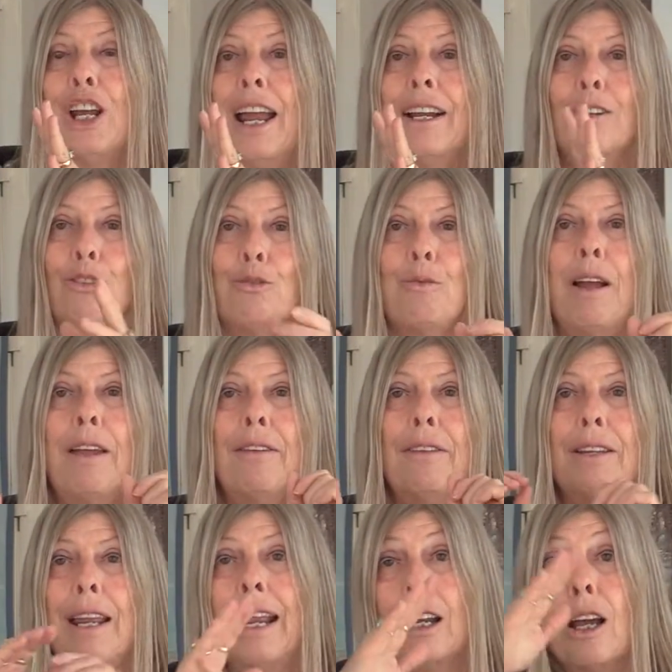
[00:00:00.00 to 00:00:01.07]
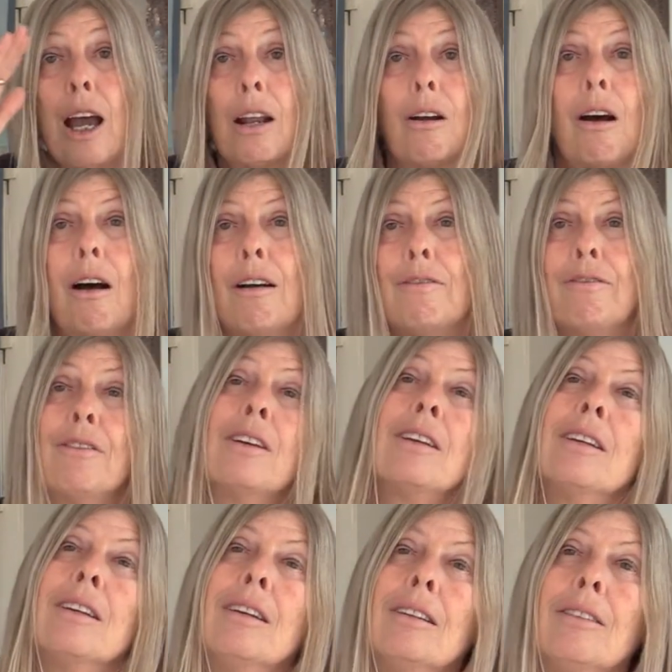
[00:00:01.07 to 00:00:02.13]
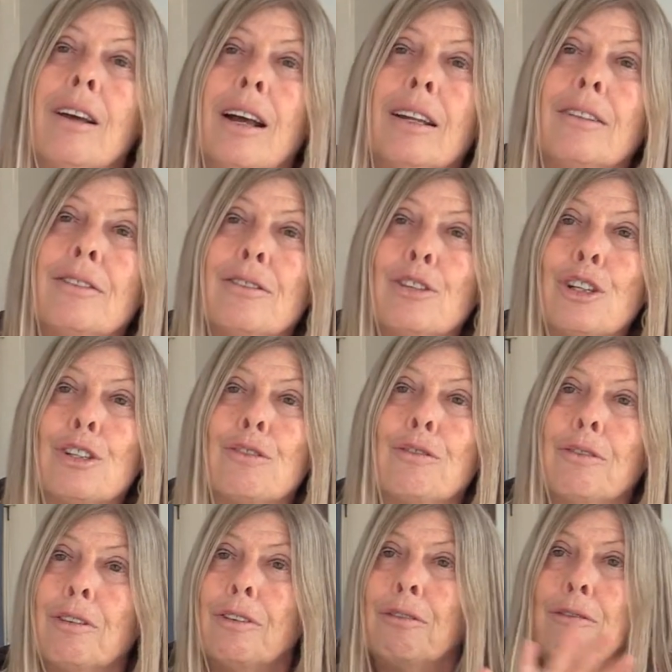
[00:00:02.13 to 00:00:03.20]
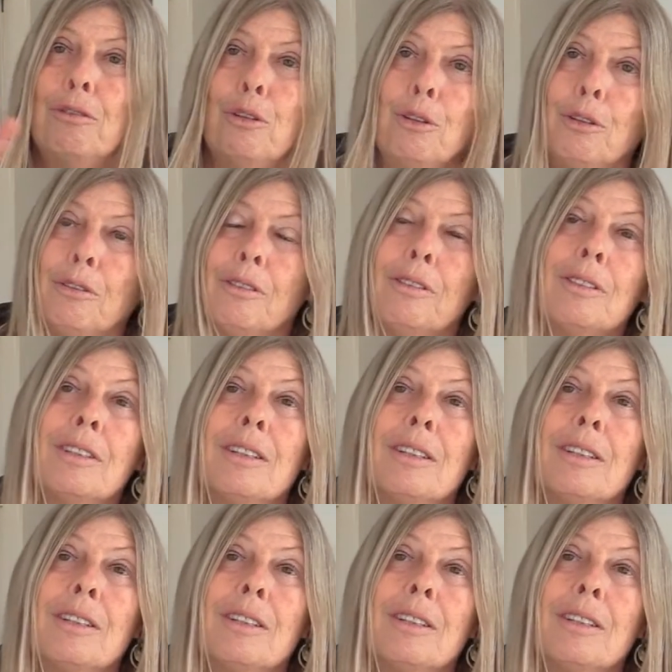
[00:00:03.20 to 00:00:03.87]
angles rather than, and cut off, not just full.